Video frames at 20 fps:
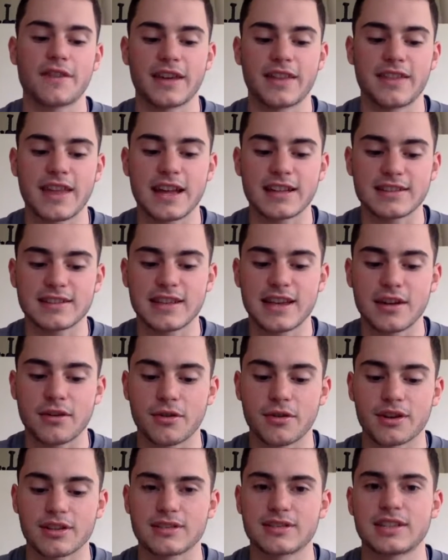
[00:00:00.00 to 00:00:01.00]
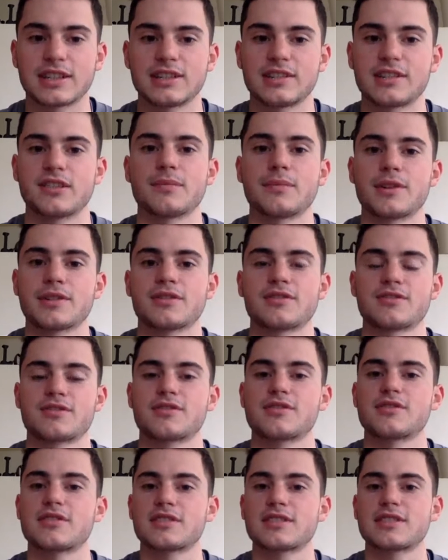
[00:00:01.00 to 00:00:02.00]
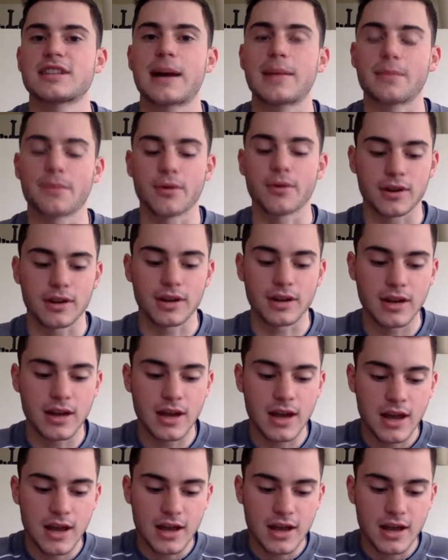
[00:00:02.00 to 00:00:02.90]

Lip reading: Like that's that organ signaling your muscles to just stop working.